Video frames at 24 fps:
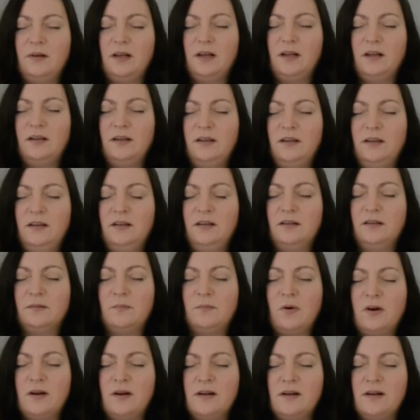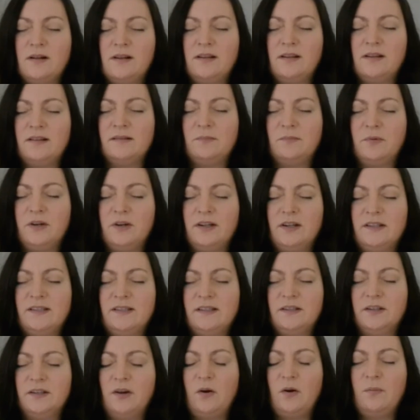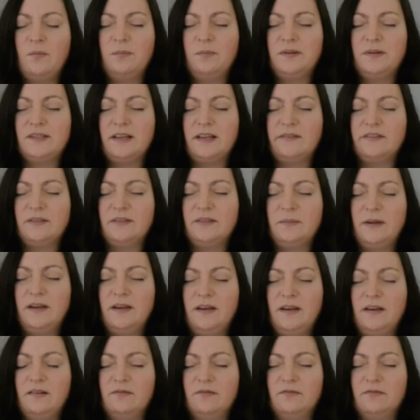your morals and your compass have to be